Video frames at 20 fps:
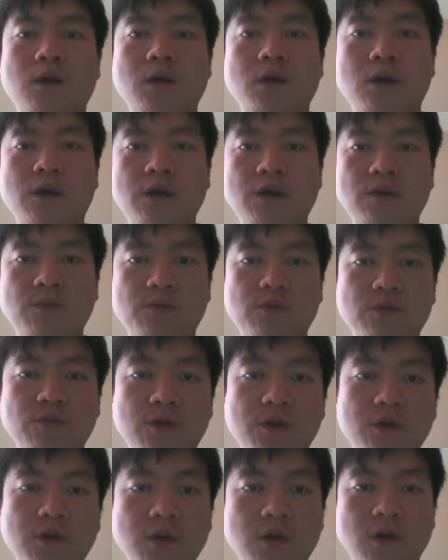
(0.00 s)
Hi
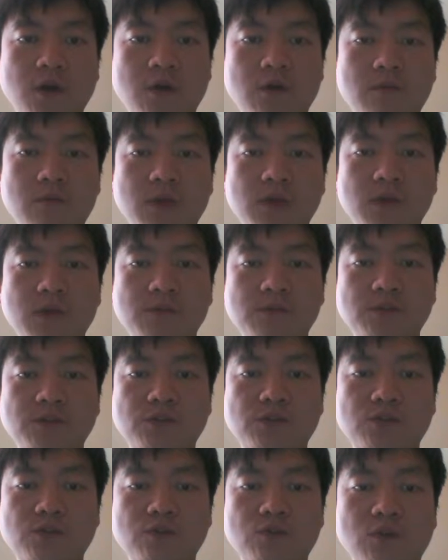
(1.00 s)
everyone, my name is
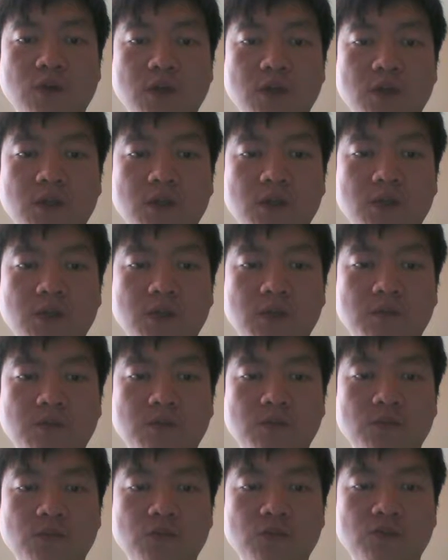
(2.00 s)
Hwan
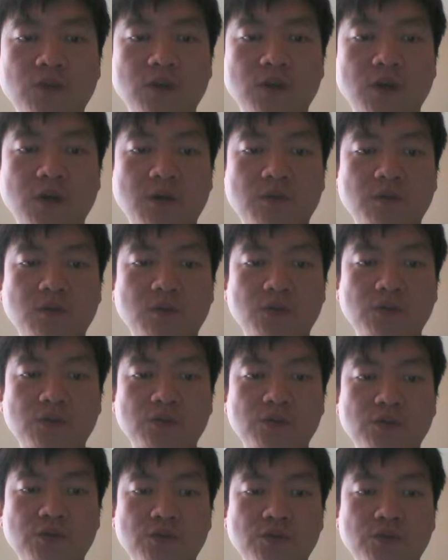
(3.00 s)
Kim. Today I'm going
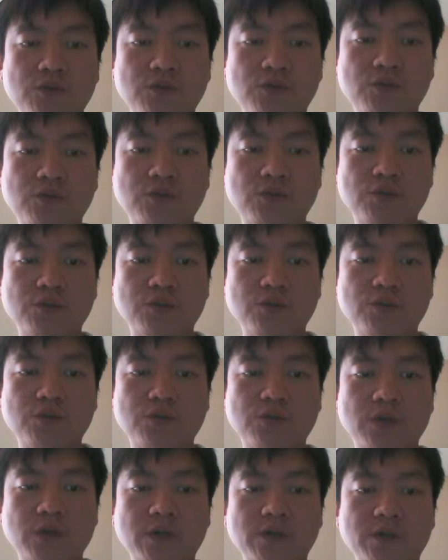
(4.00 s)
to introduce you
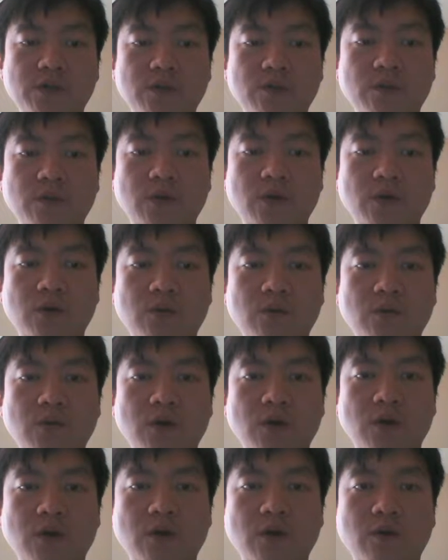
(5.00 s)
guys about
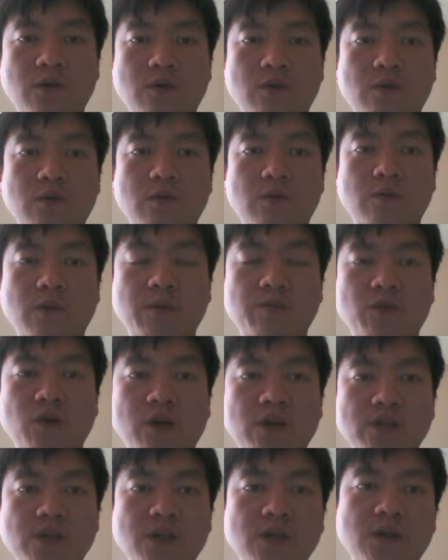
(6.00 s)
my
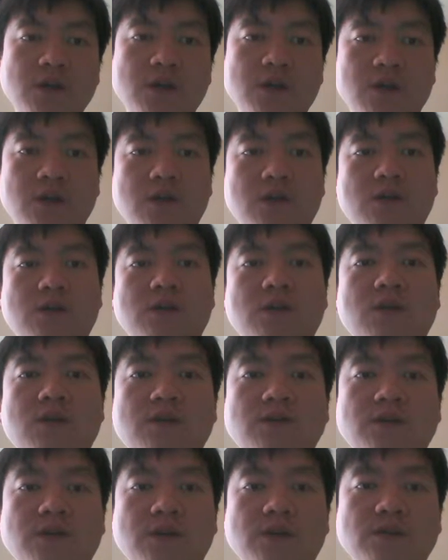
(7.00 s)
project in data
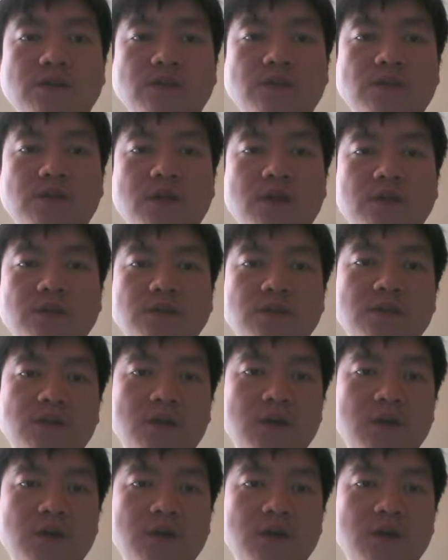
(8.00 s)
science class.